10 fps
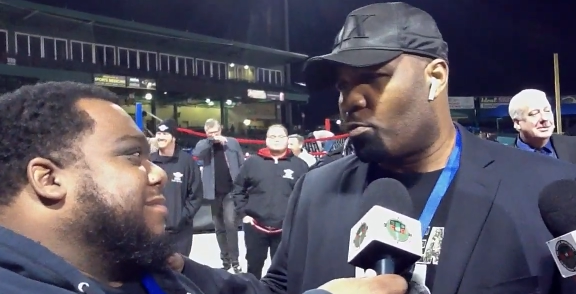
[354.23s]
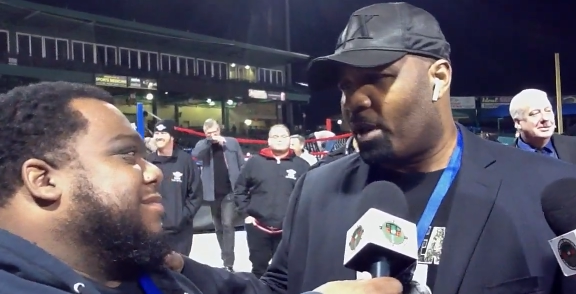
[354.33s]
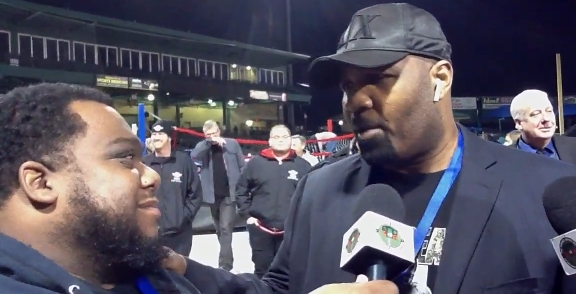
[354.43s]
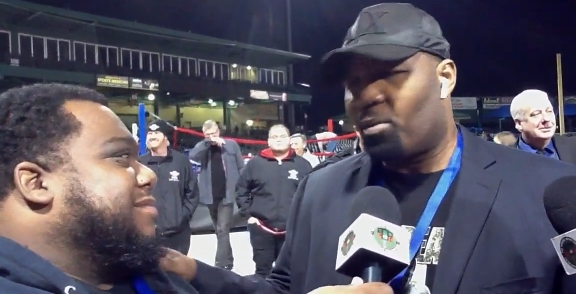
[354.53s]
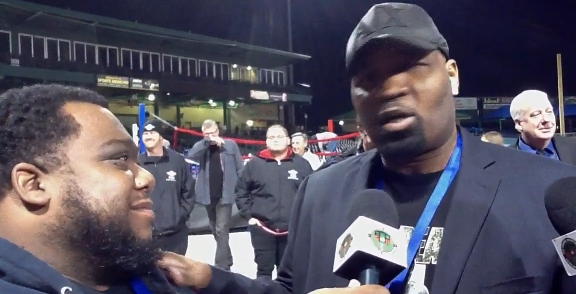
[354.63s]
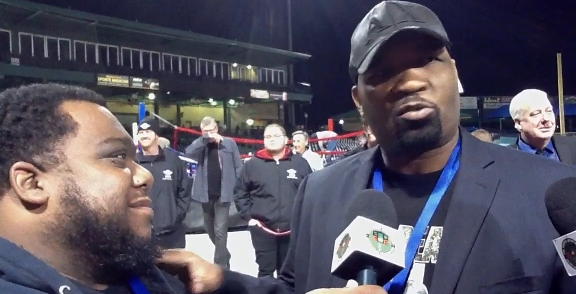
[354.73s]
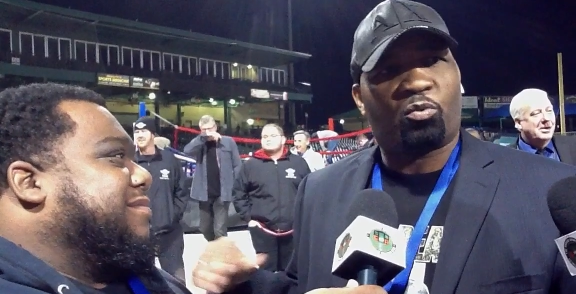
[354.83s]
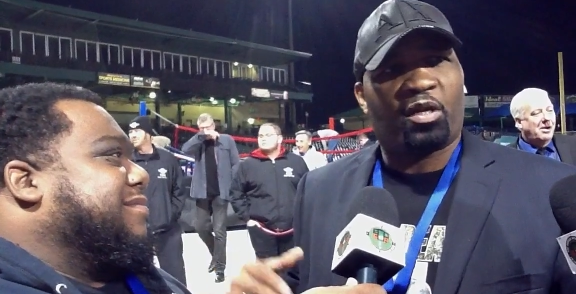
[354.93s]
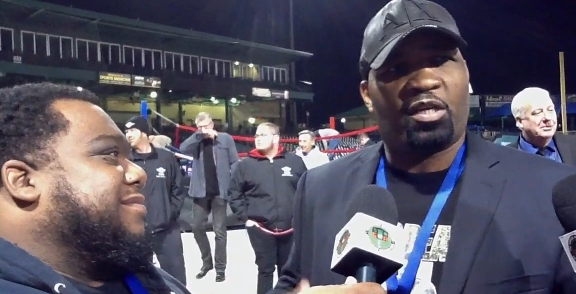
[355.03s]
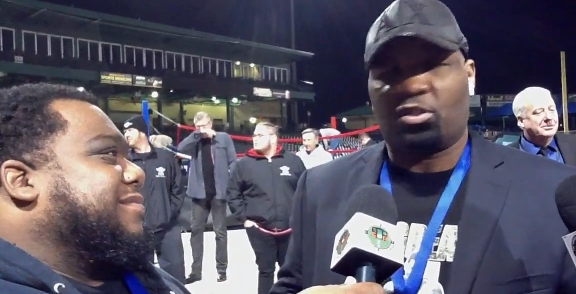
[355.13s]
Speaker 1: man, because
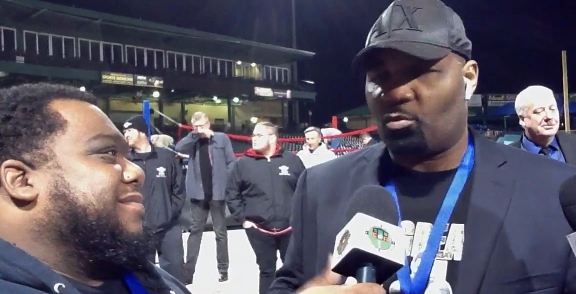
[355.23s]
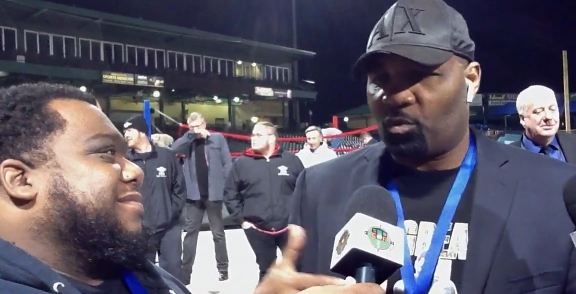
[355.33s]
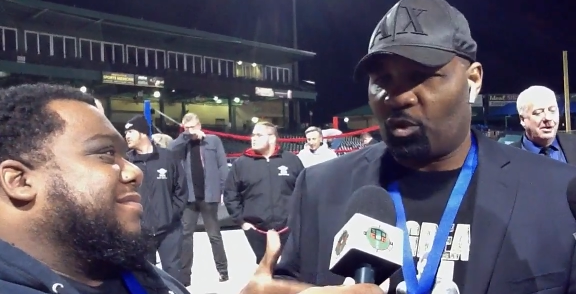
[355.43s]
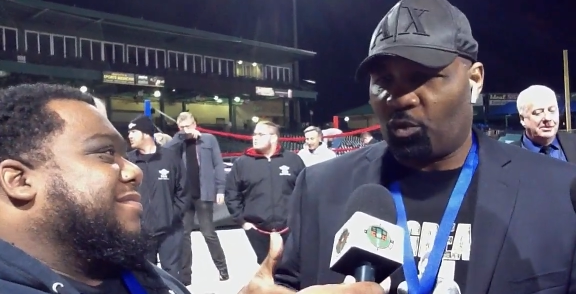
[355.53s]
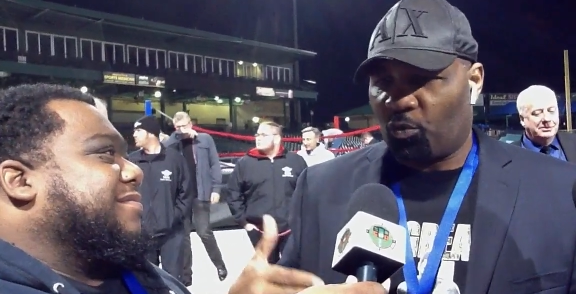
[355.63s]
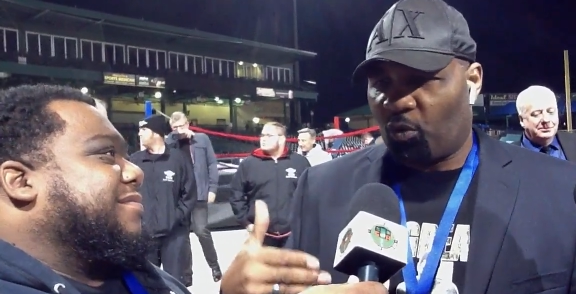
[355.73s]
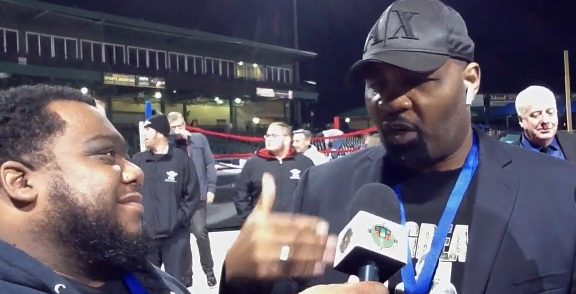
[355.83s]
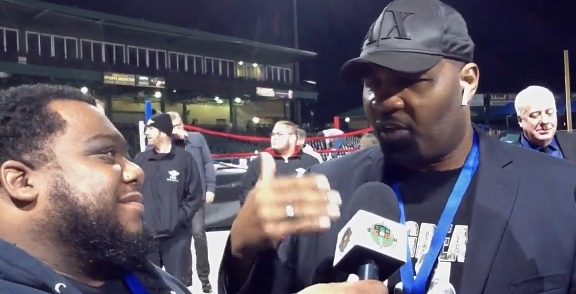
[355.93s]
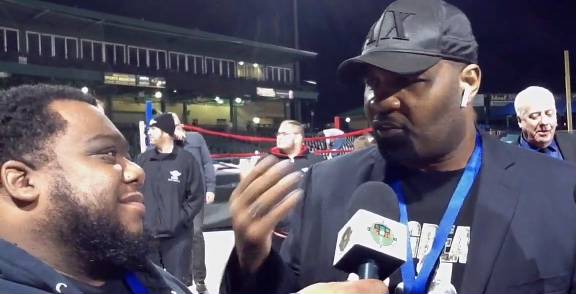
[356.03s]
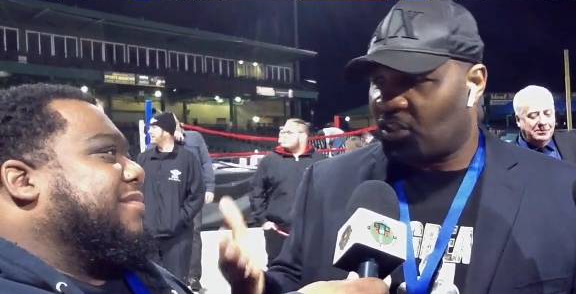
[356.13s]
what
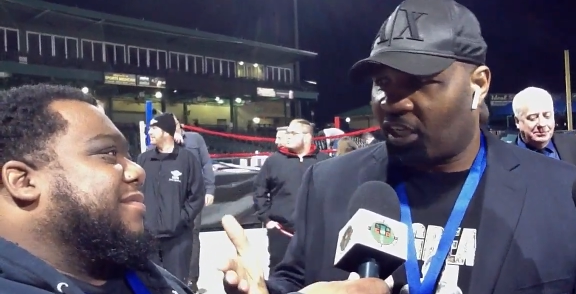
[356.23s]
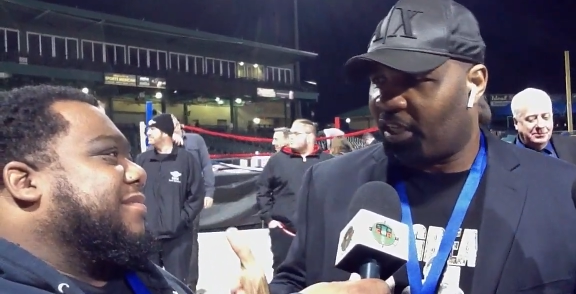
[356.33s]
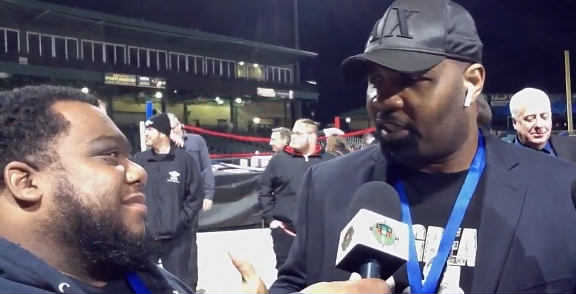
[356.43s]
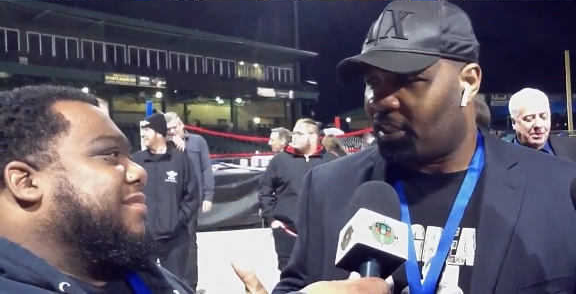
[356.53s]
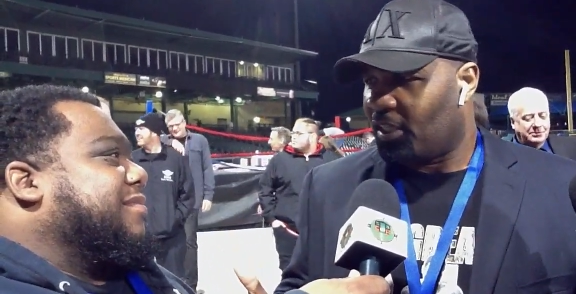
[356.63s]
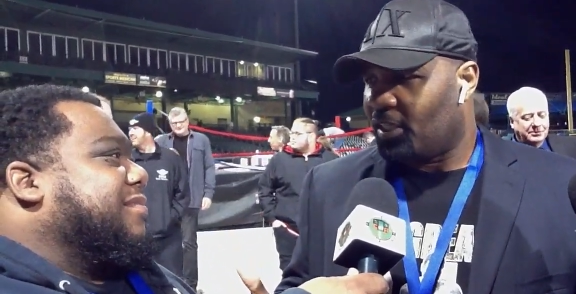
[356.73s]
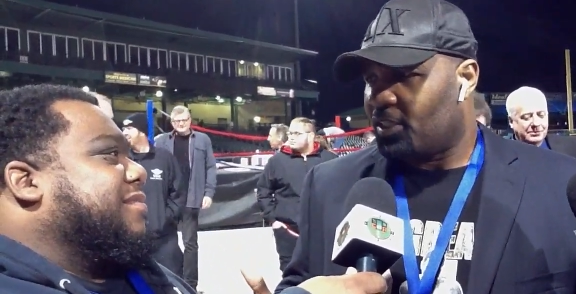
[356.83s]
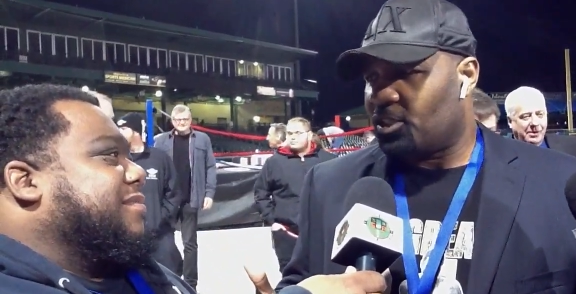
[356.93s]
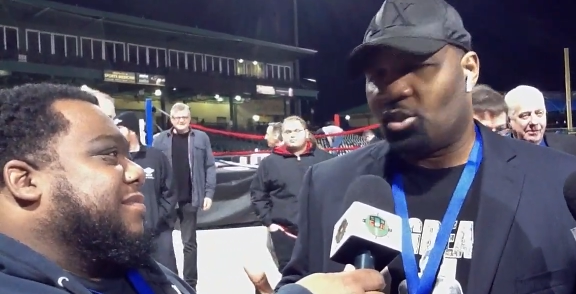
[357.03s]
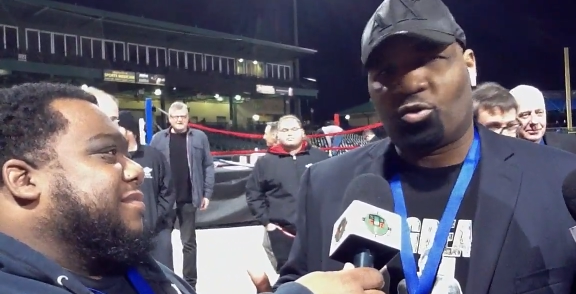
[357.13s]
he's done,
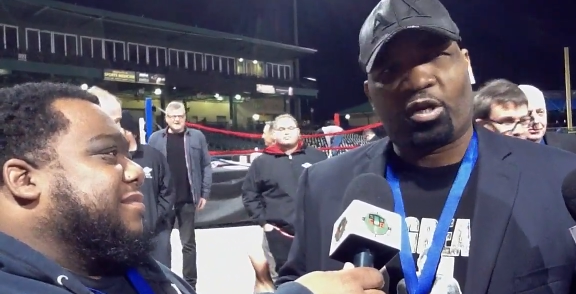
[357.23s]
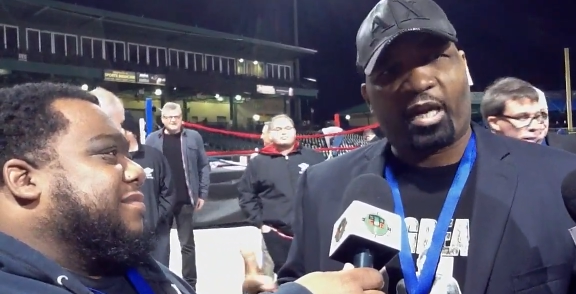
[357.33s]
you know, the